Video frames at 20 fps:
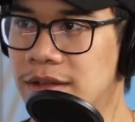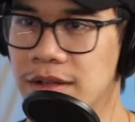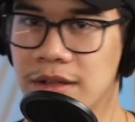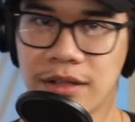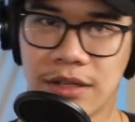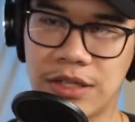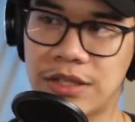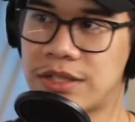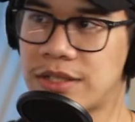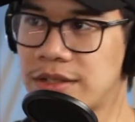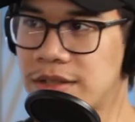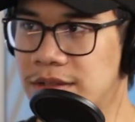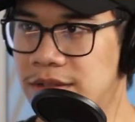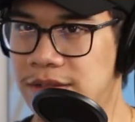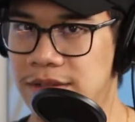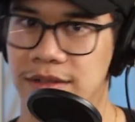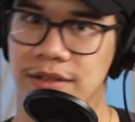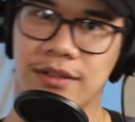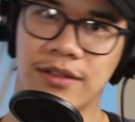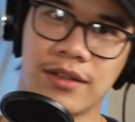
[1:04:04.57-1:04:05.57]
He's
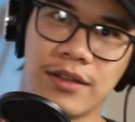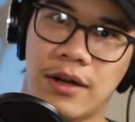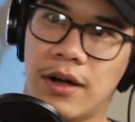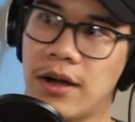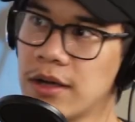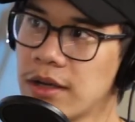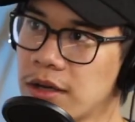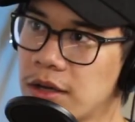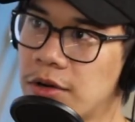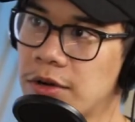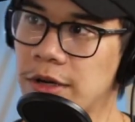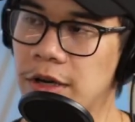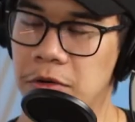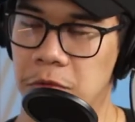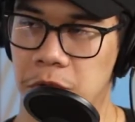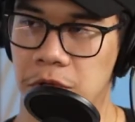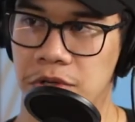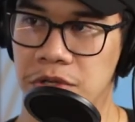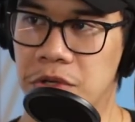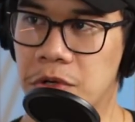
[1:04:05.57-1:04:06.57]
going
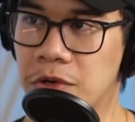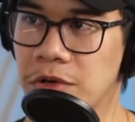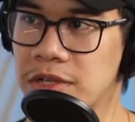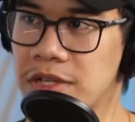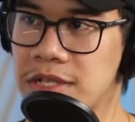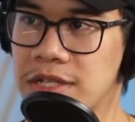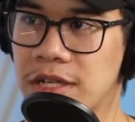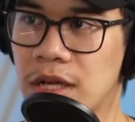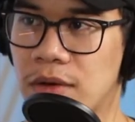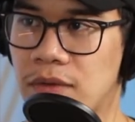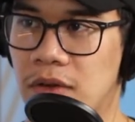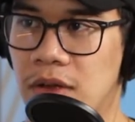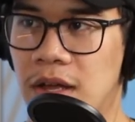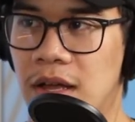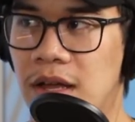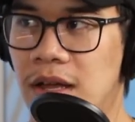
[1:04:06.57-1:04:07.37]
on world tours and stuff.